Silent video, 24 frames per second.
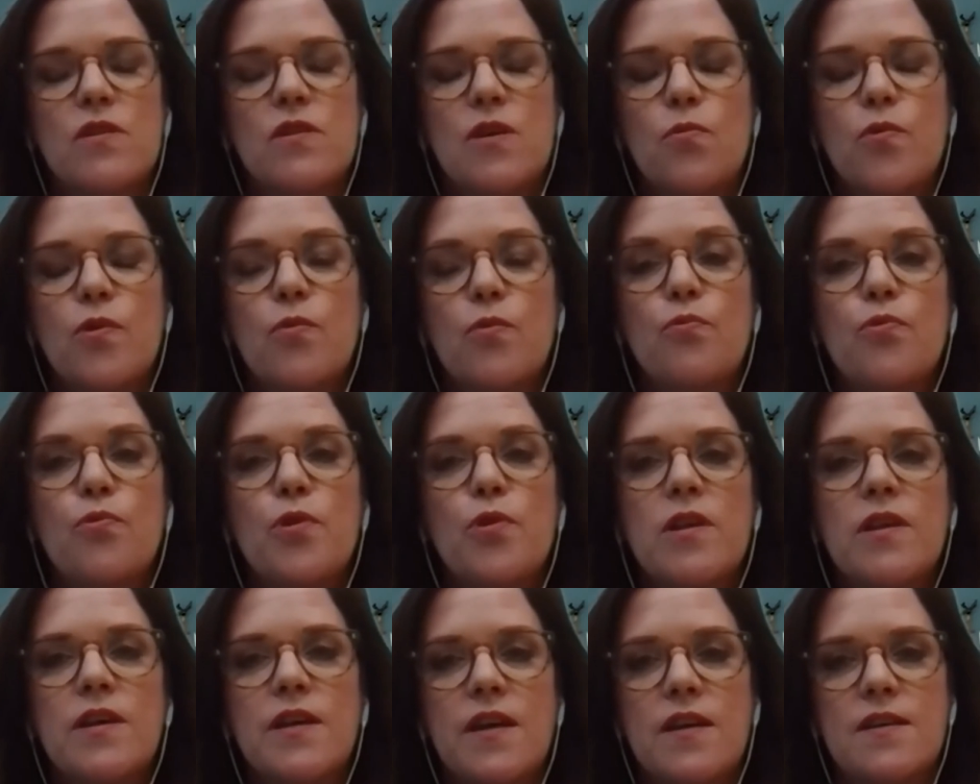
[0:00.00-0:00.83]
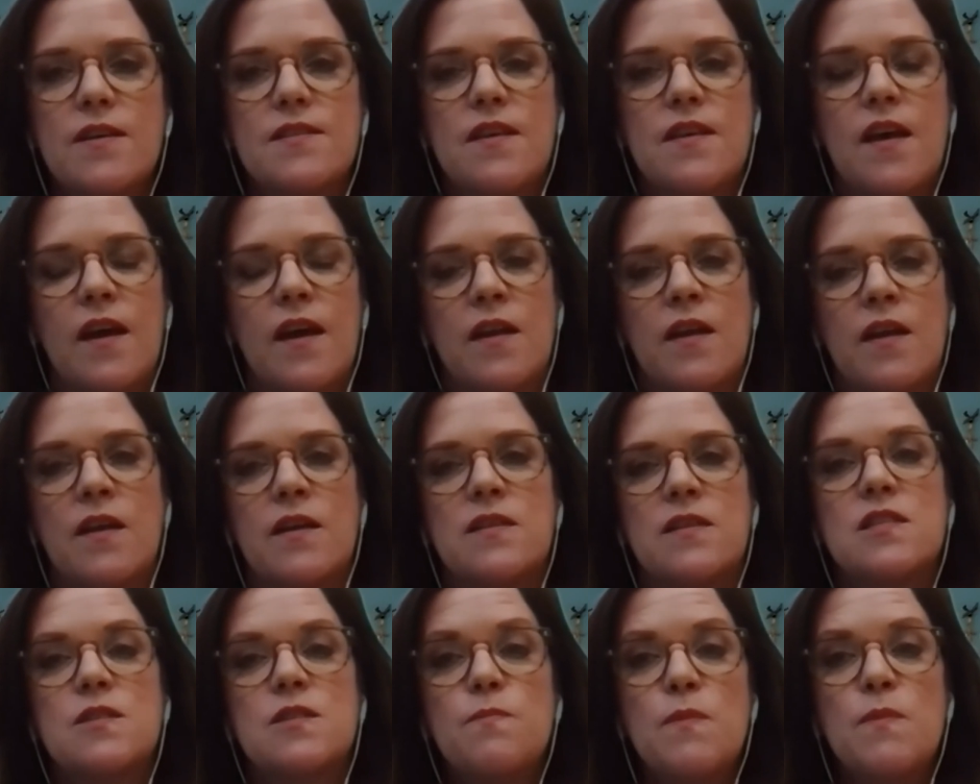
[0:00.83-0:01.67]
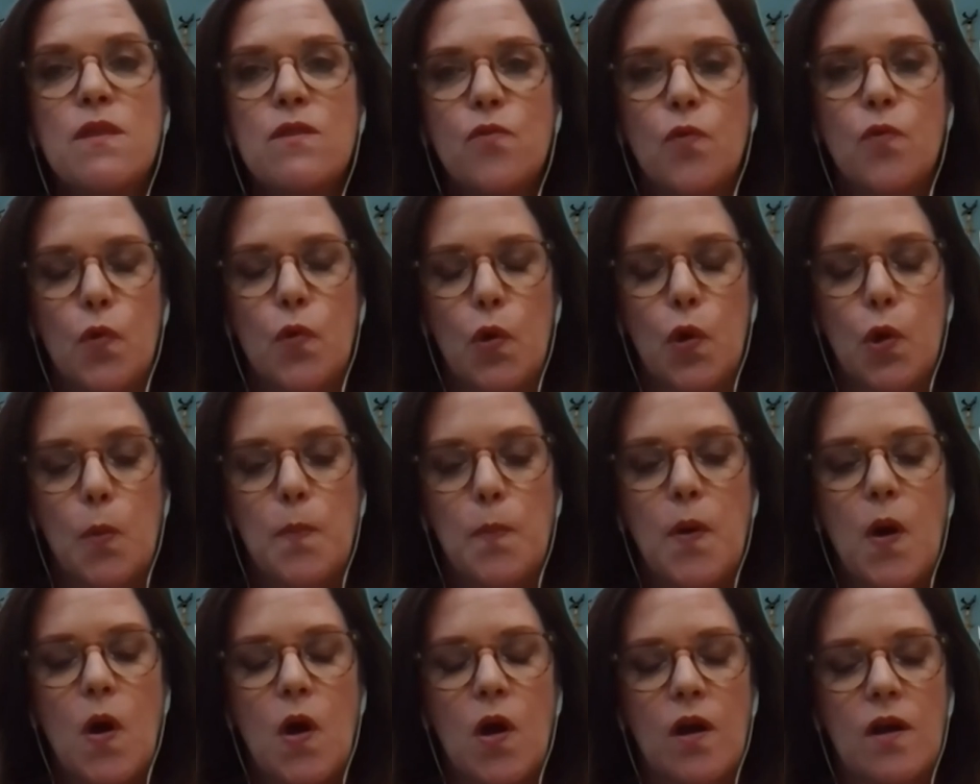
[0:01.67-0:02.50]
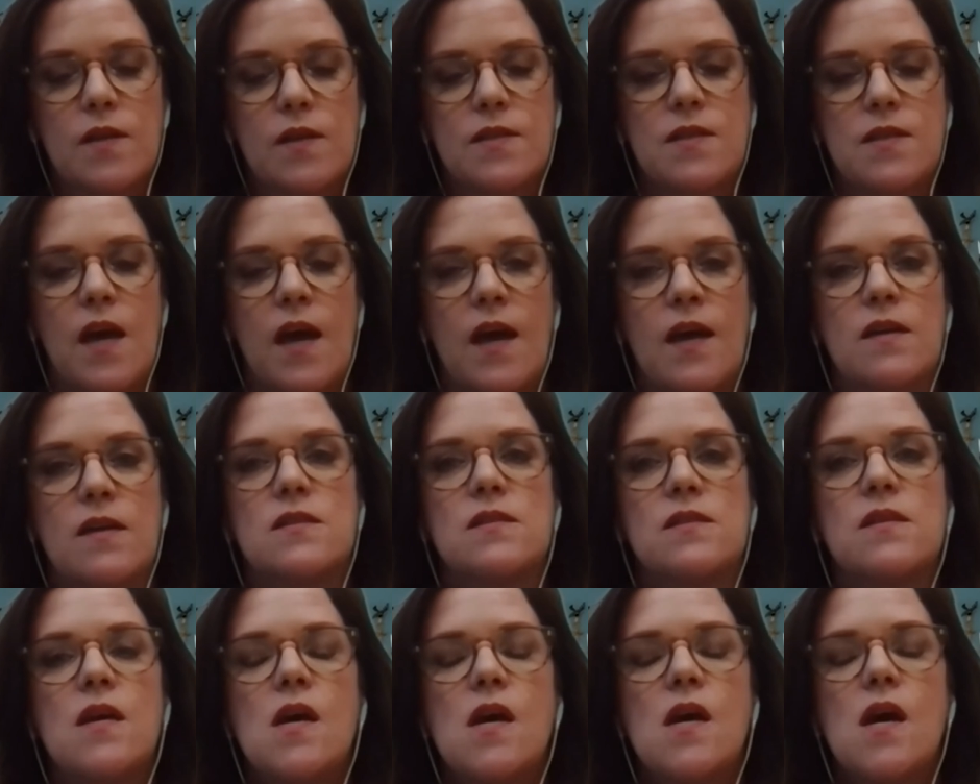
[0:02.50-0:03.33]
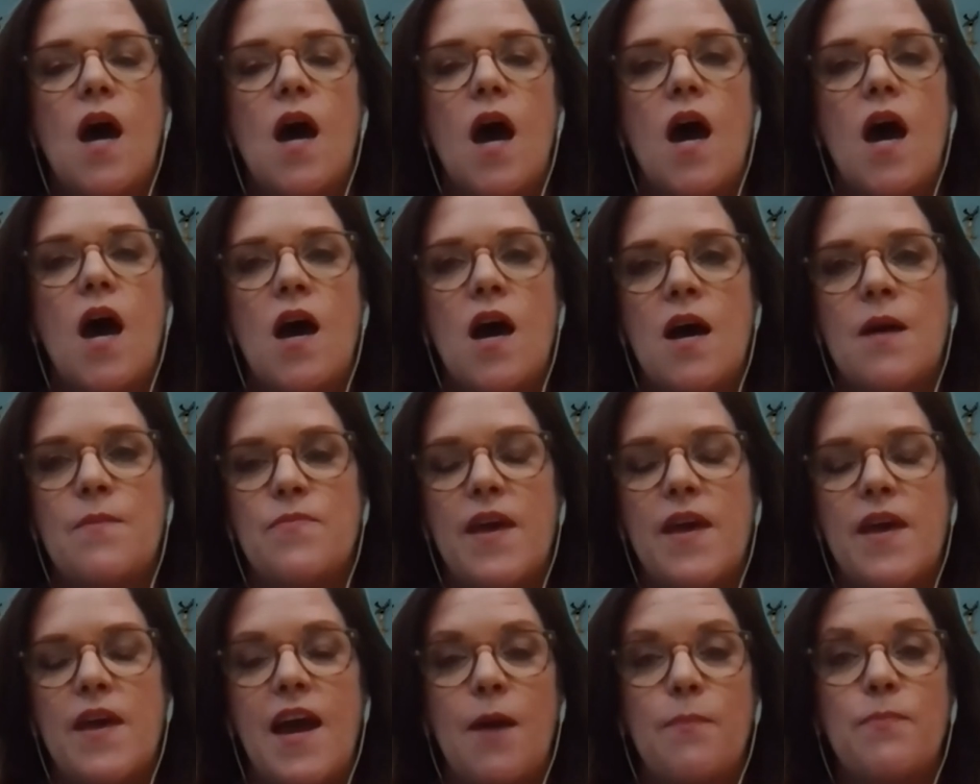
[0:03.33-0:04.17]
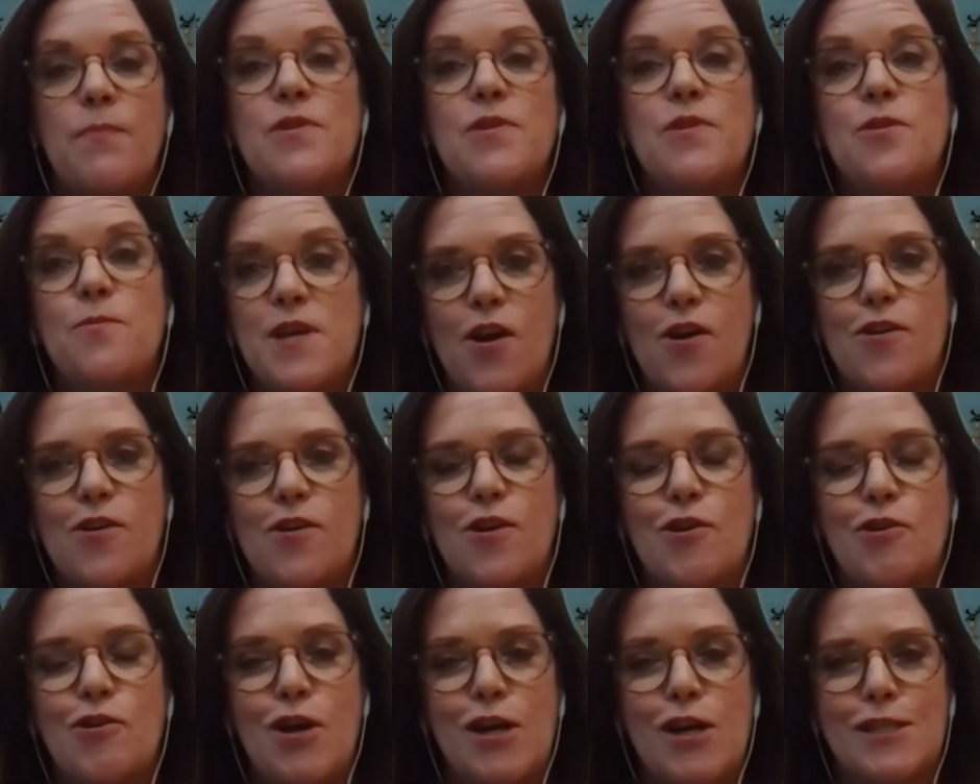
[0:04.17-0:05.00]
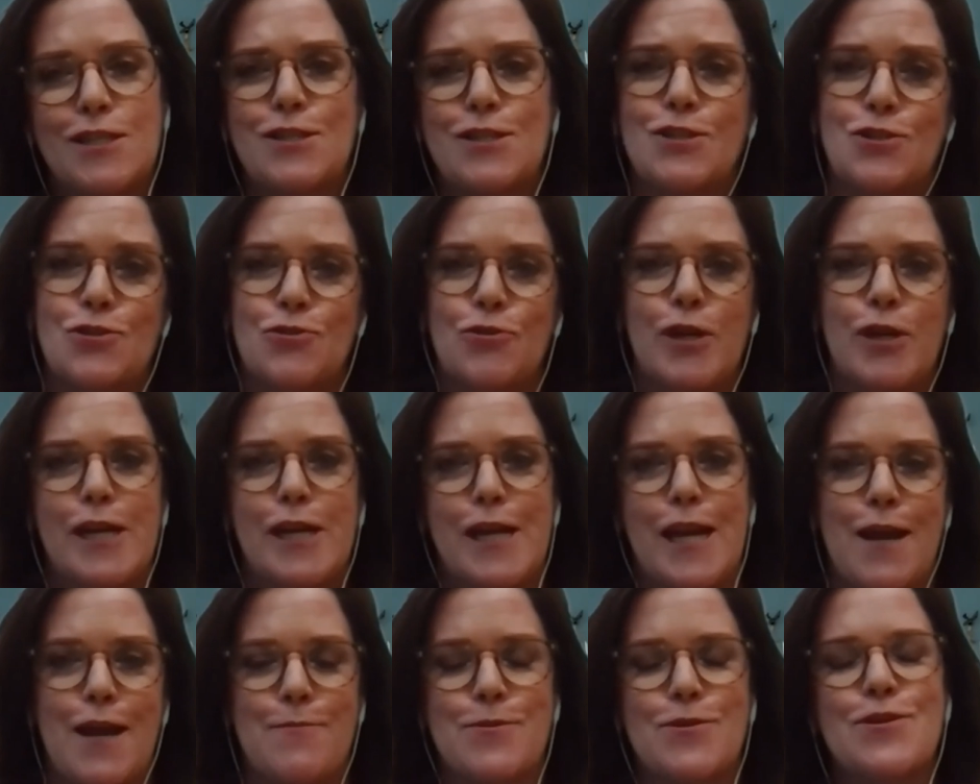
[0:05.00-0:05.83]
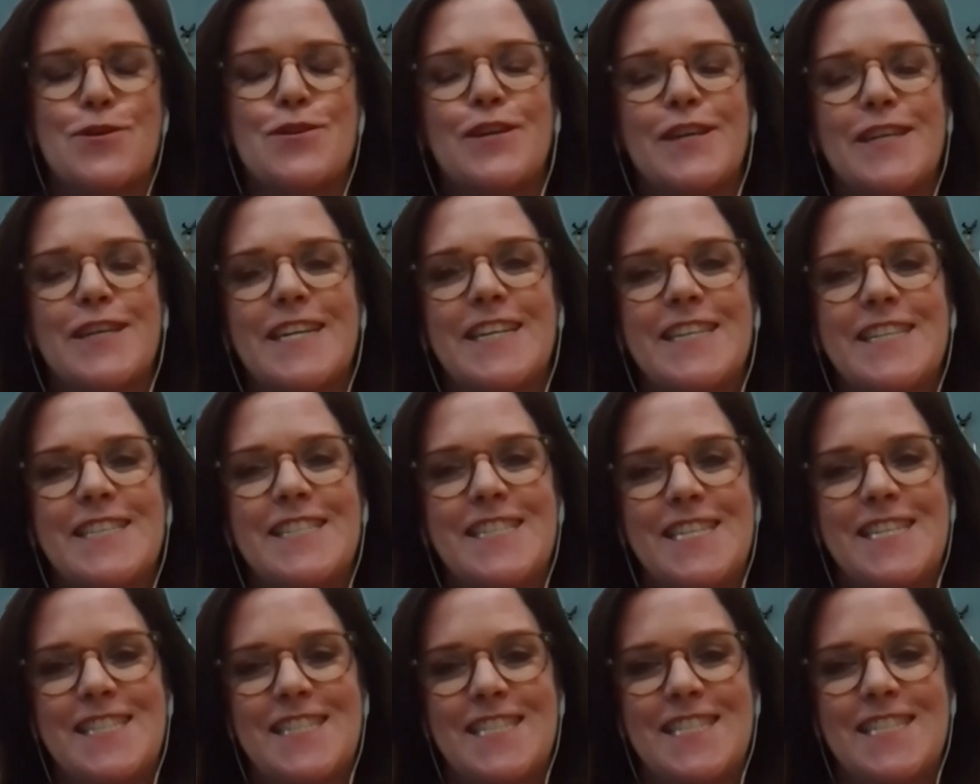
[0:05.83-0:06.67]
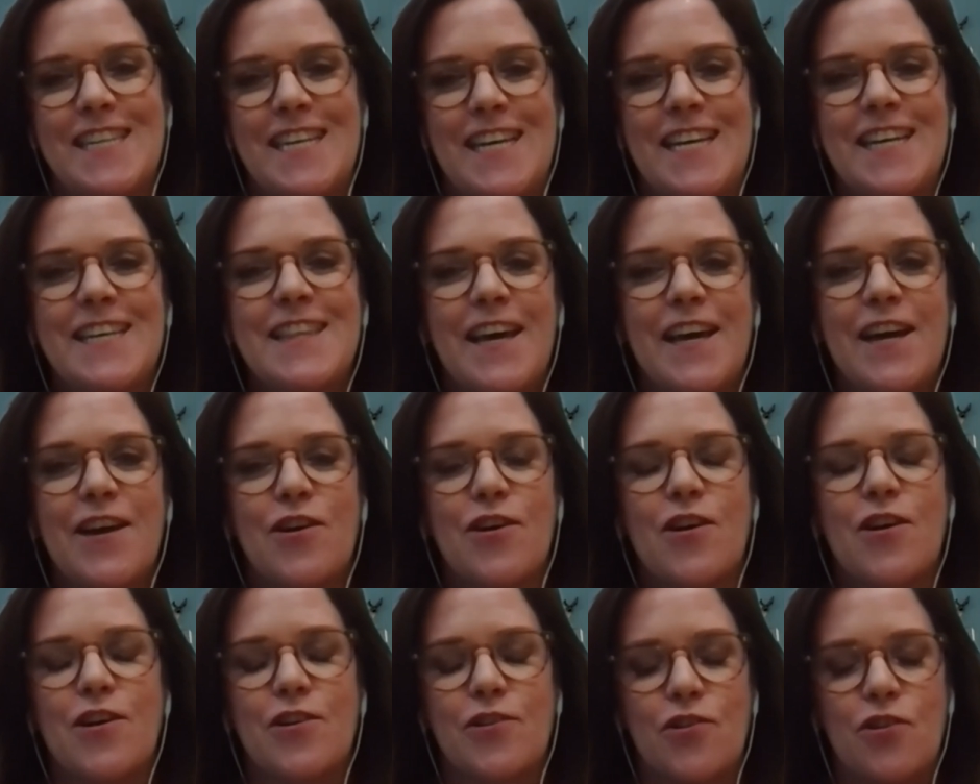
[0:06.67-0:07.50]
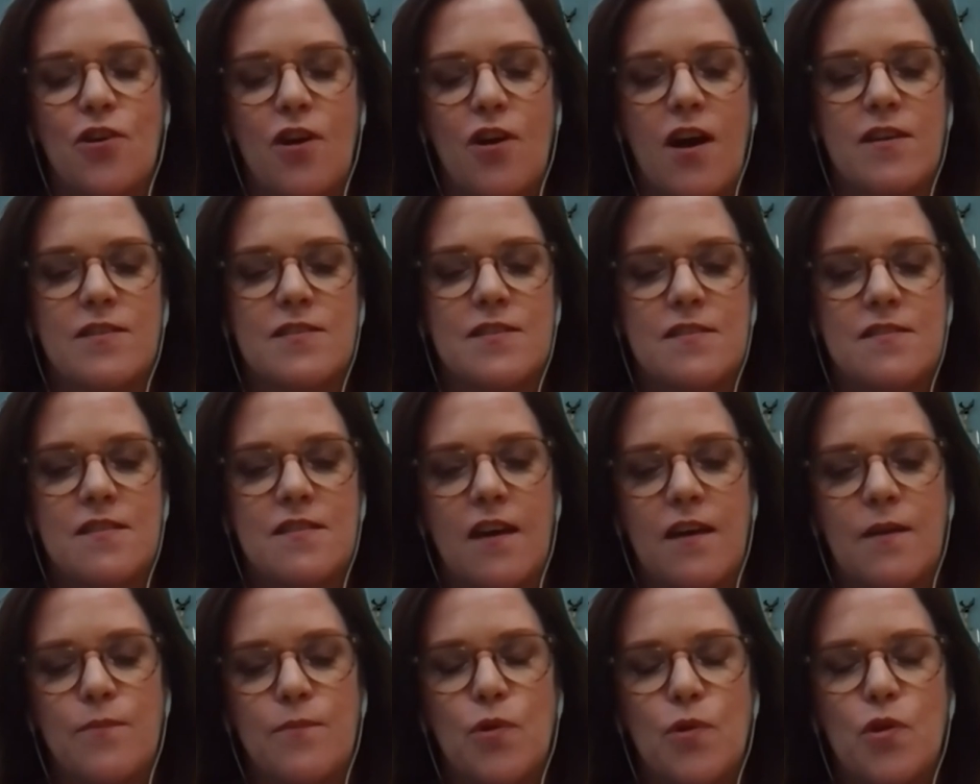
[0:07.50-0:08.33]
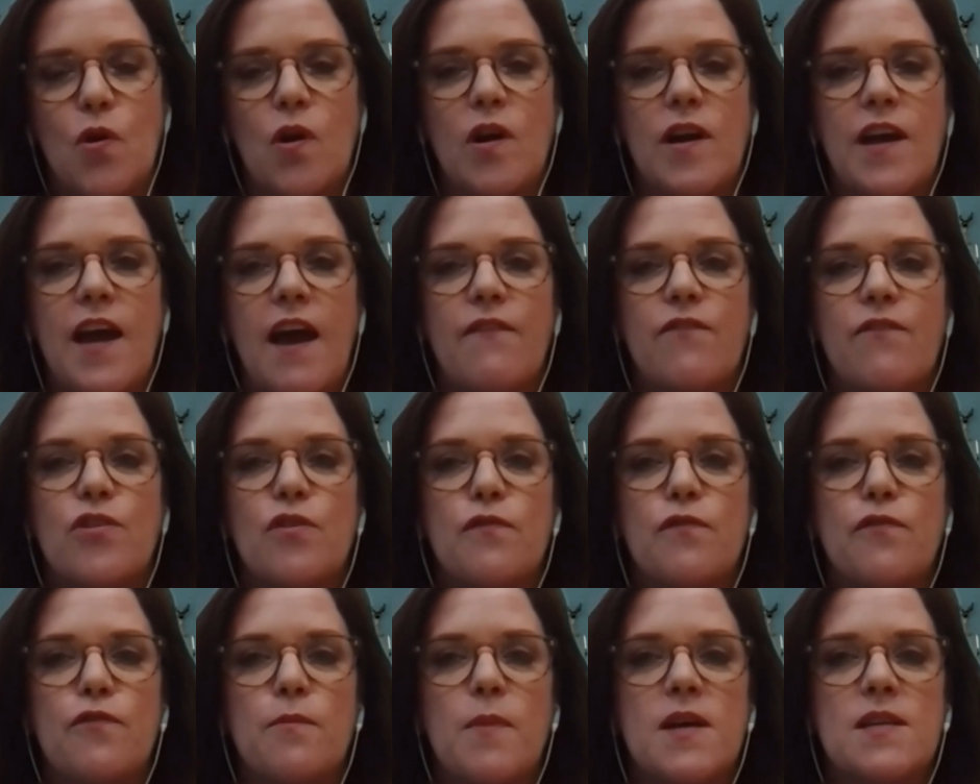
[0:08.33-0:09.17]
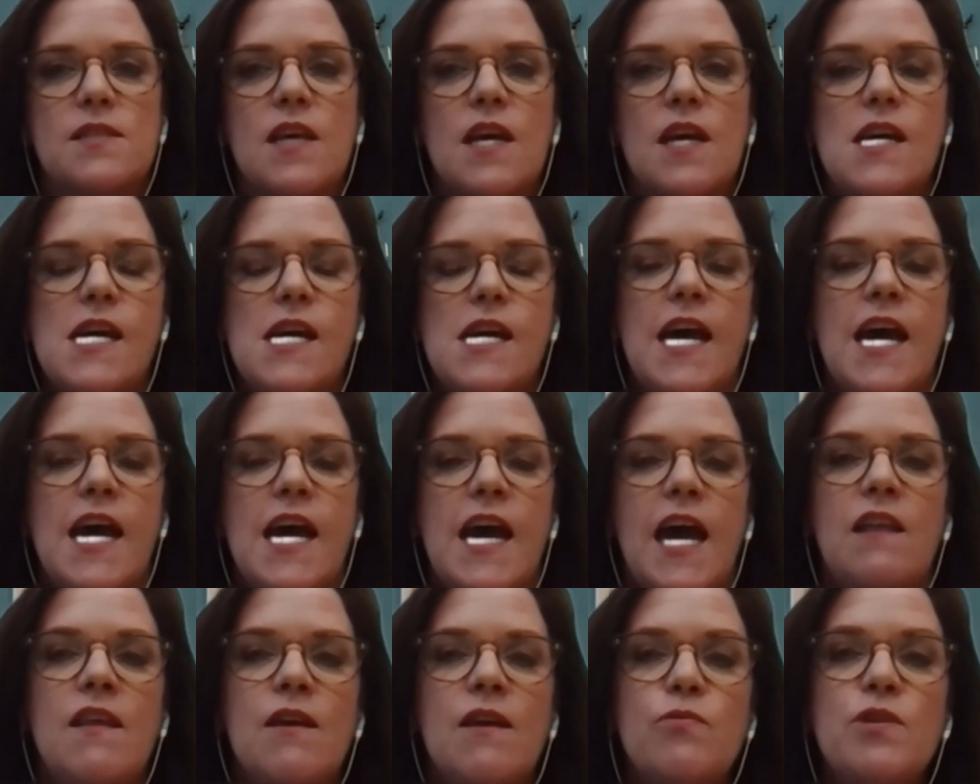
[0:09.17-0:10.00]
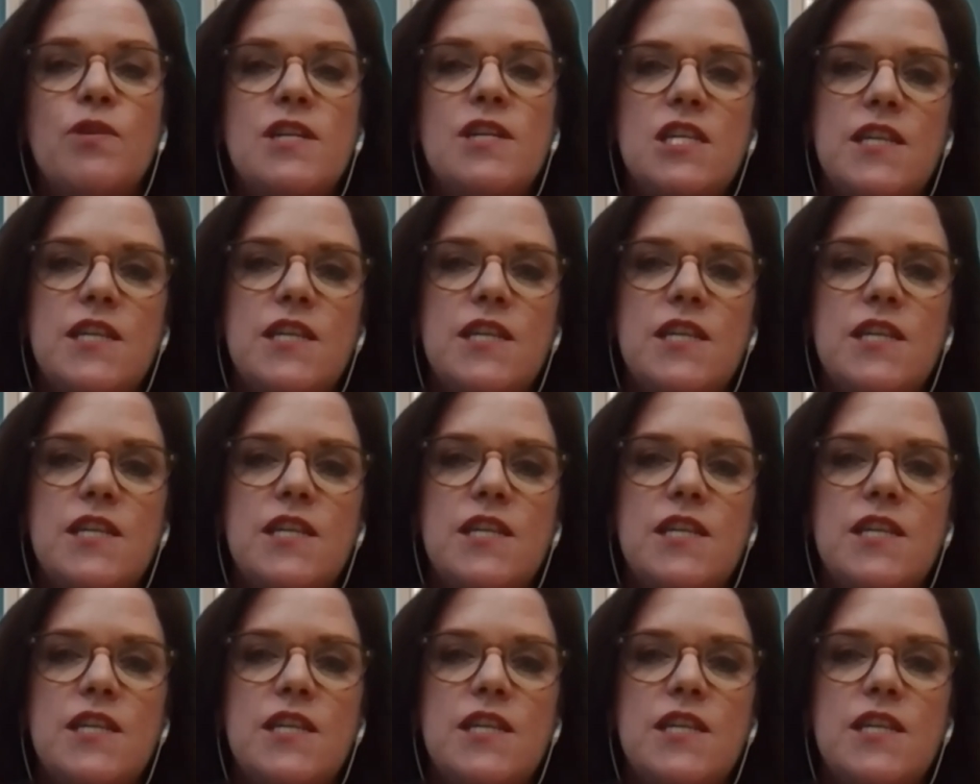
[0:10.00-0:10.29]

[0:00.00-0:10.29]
we're really excited. Smith Group Architects, they happen to be our across the street neighbor in DC. They're across New York Avenue from us. And they reached